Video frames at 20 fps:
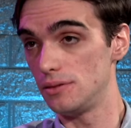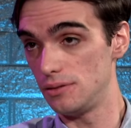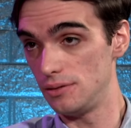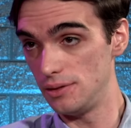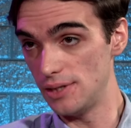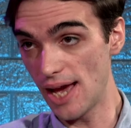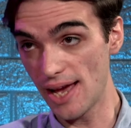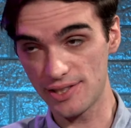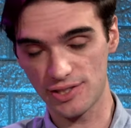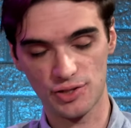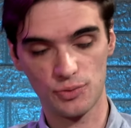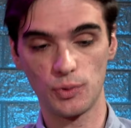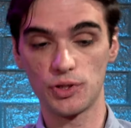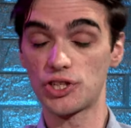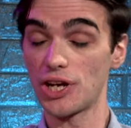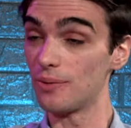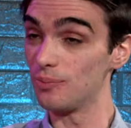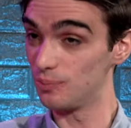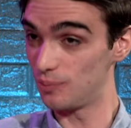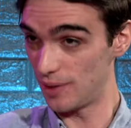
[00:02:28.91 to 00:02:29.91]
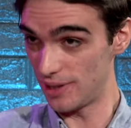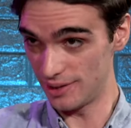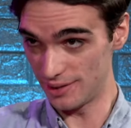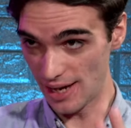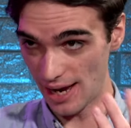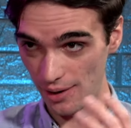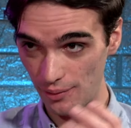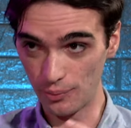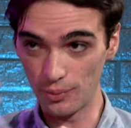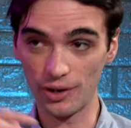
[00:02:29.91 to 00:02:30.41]
Yes, we're going
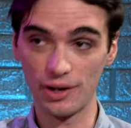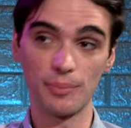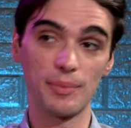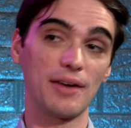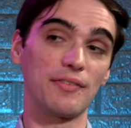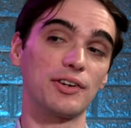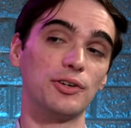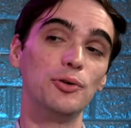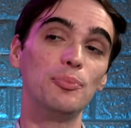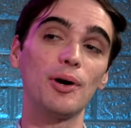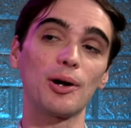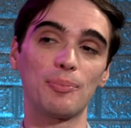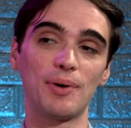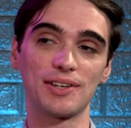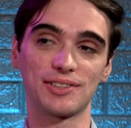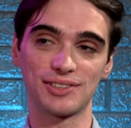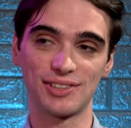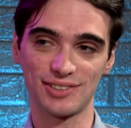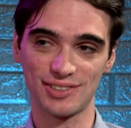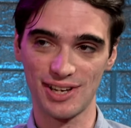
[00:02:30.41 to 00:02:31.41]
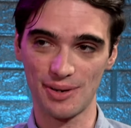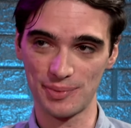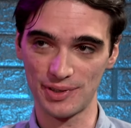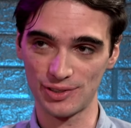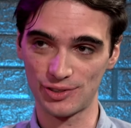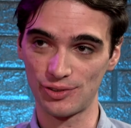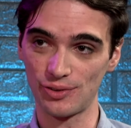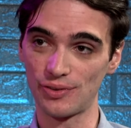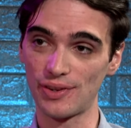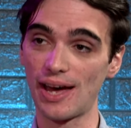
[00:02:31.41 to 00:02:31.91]
to be having a new book bus that's coming.
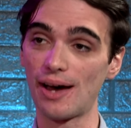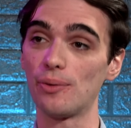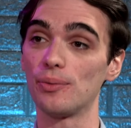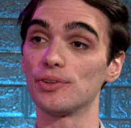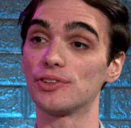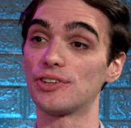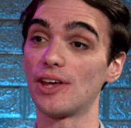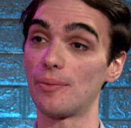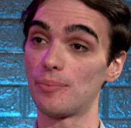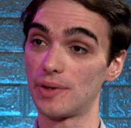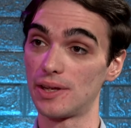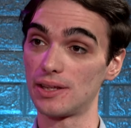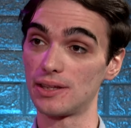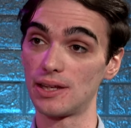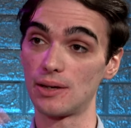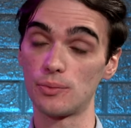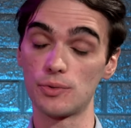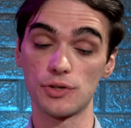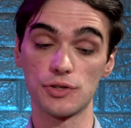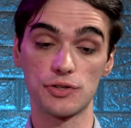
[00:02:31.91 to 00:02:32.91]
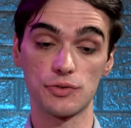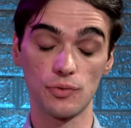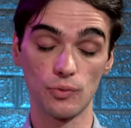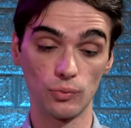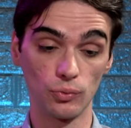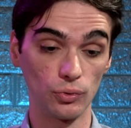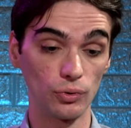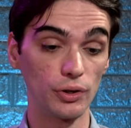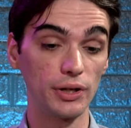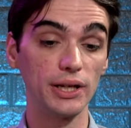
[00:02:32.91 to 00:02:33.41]
That was something that was
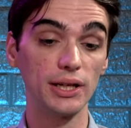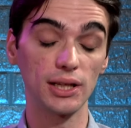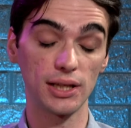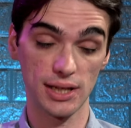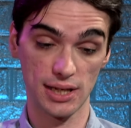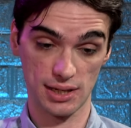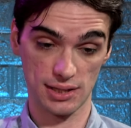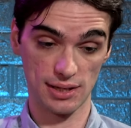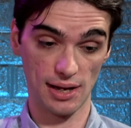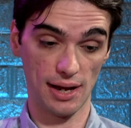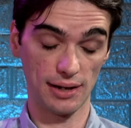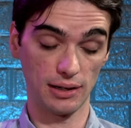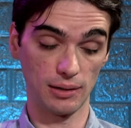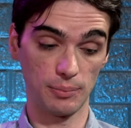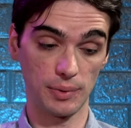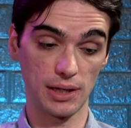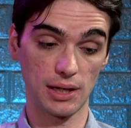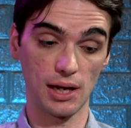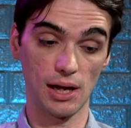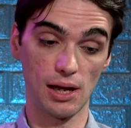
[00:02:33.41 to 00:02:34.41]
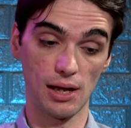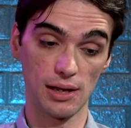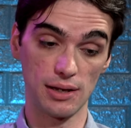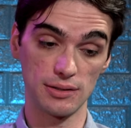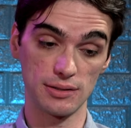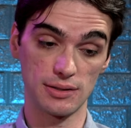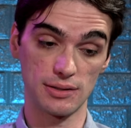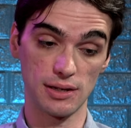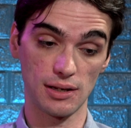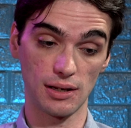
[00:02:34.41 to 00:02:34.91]
really exciting
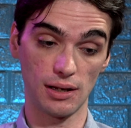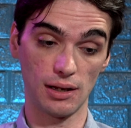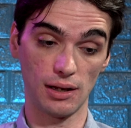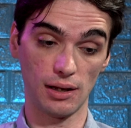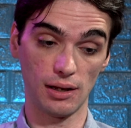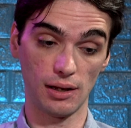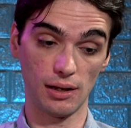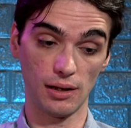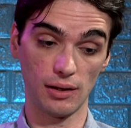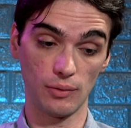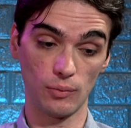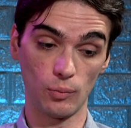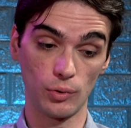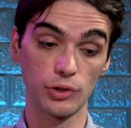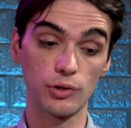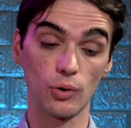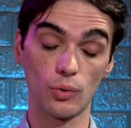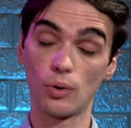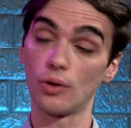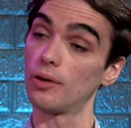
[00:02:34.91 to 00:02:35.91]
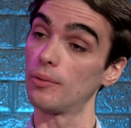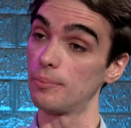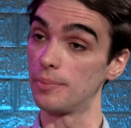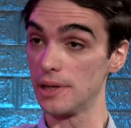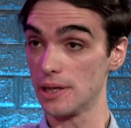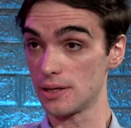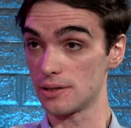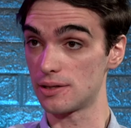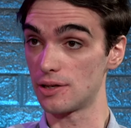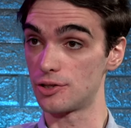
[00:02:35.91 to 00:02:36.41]
because with Coquitlam
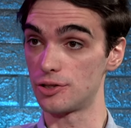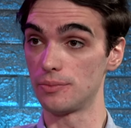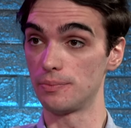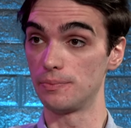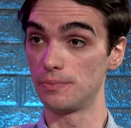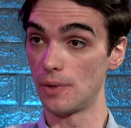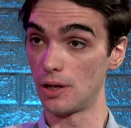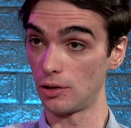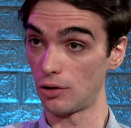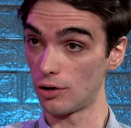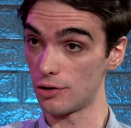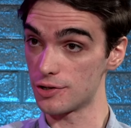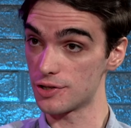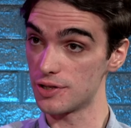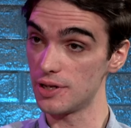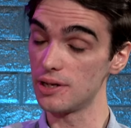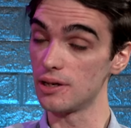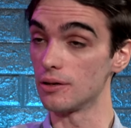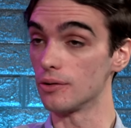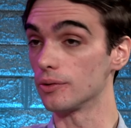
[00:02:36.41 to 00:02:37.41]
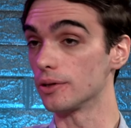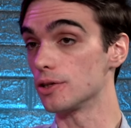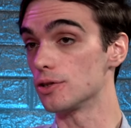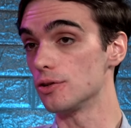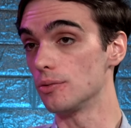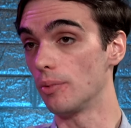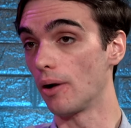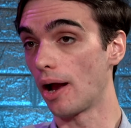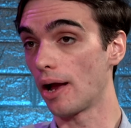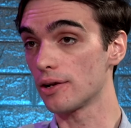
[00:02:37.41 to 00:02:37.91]
being such a large city and only
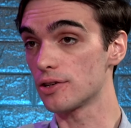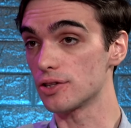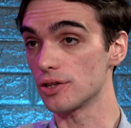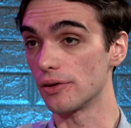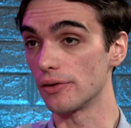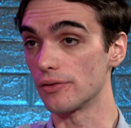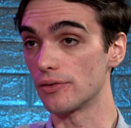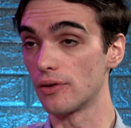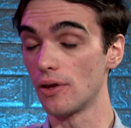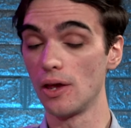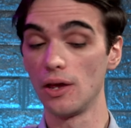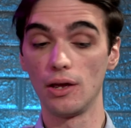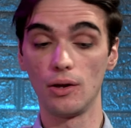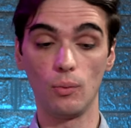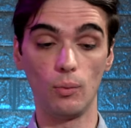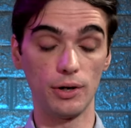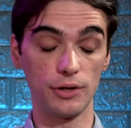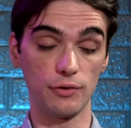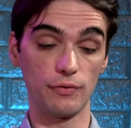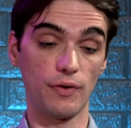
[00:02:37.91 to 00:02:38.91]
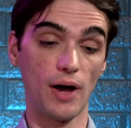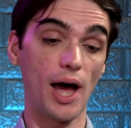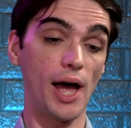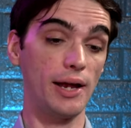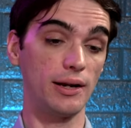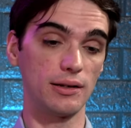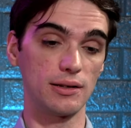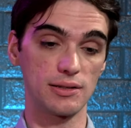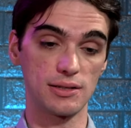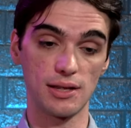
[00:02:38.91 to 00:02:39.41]
two branches, what you
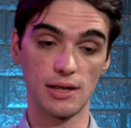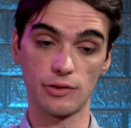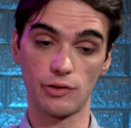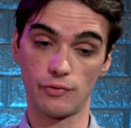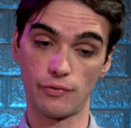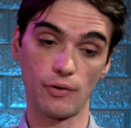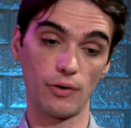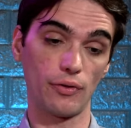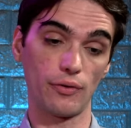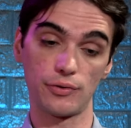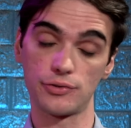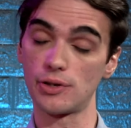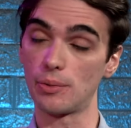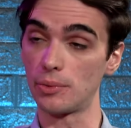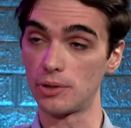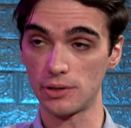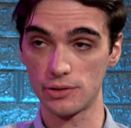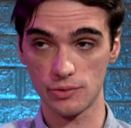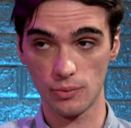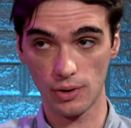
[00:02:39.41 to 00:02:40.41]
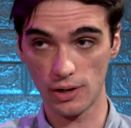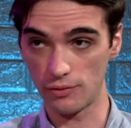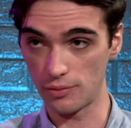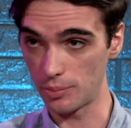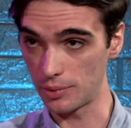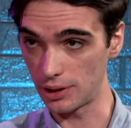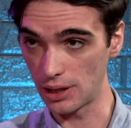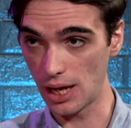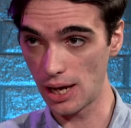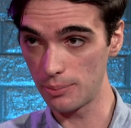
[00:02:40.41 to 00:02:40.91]
find is that the further someone is away
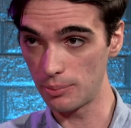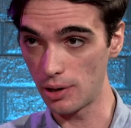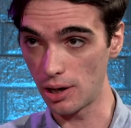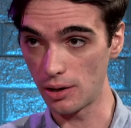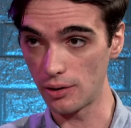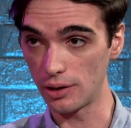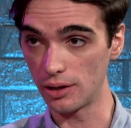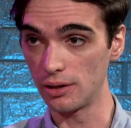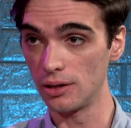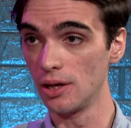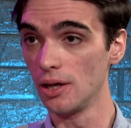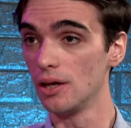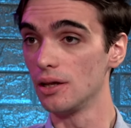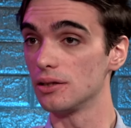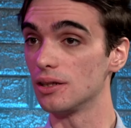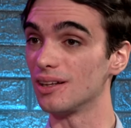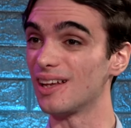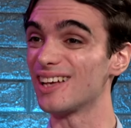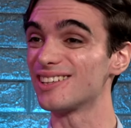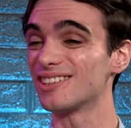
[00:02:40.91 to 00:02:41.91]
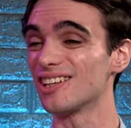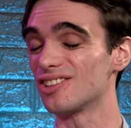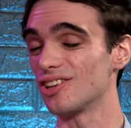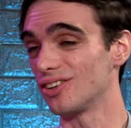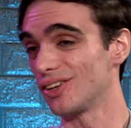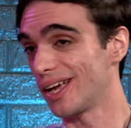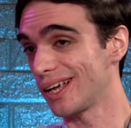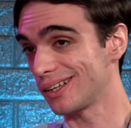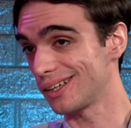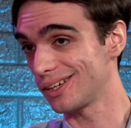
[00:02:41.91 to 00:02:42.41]
from a library, the less that they're
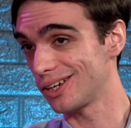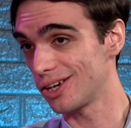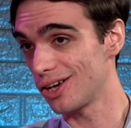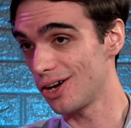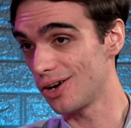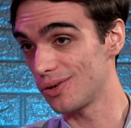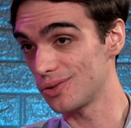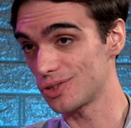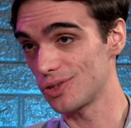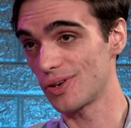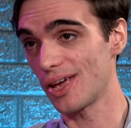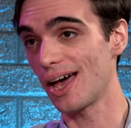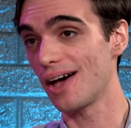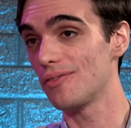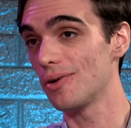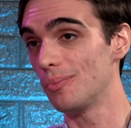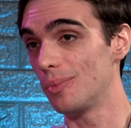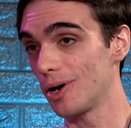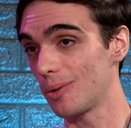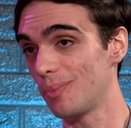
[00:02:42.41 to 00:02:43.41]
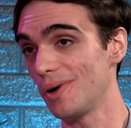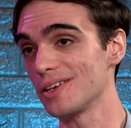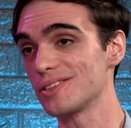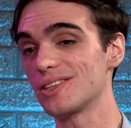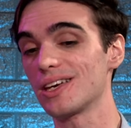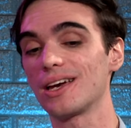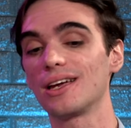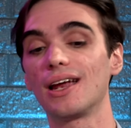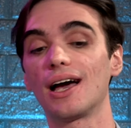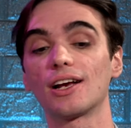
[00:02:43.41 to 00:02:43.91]
likely to go. So to have a book bus
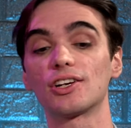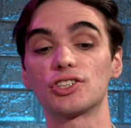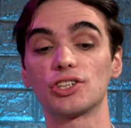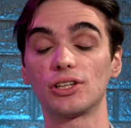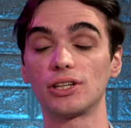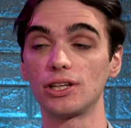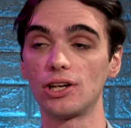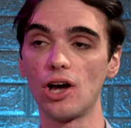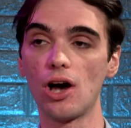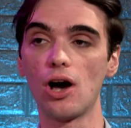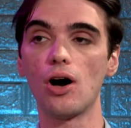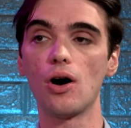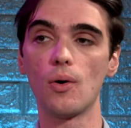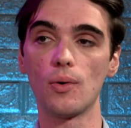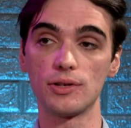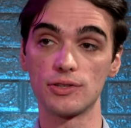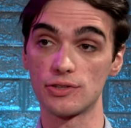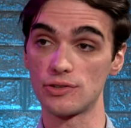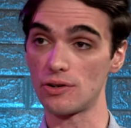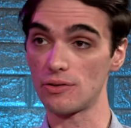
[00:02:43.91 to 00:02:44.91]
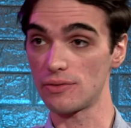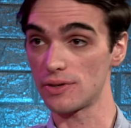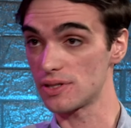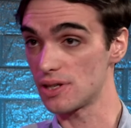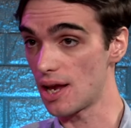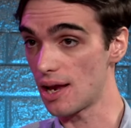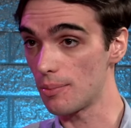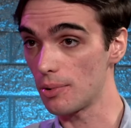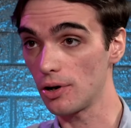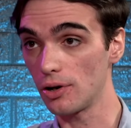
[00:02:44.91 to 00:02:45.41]
that can actually go and service
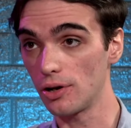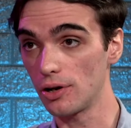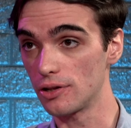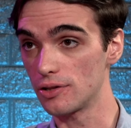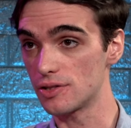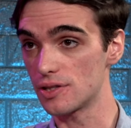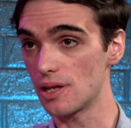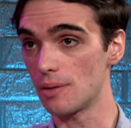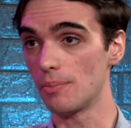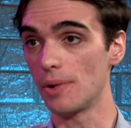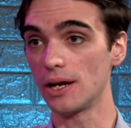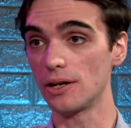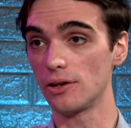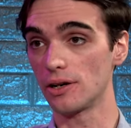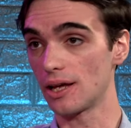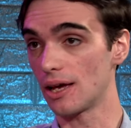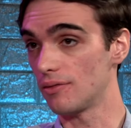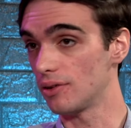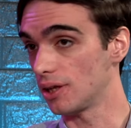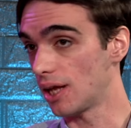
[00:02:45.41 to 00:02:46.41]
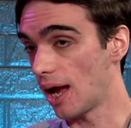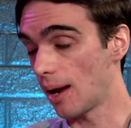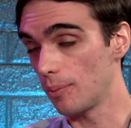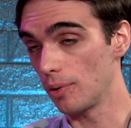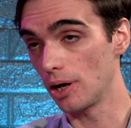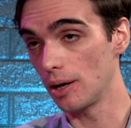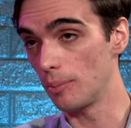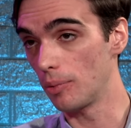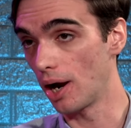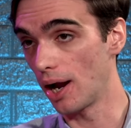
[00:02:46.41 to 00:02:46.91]
neighborhoods that might not have a
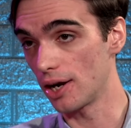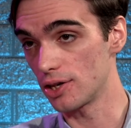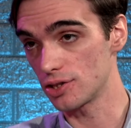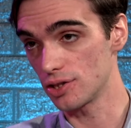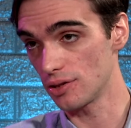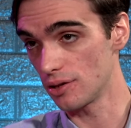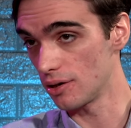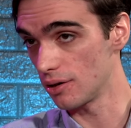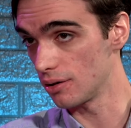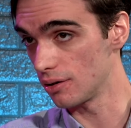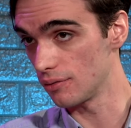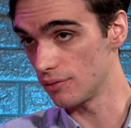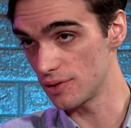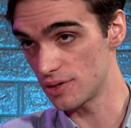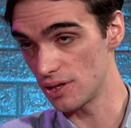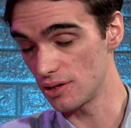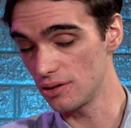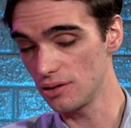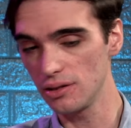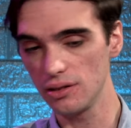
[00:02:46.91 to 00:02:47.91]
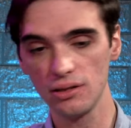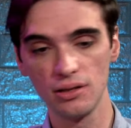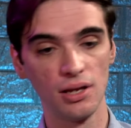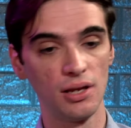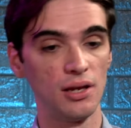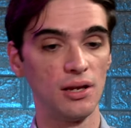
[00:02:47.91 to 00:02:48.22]
library branch in their vicinity,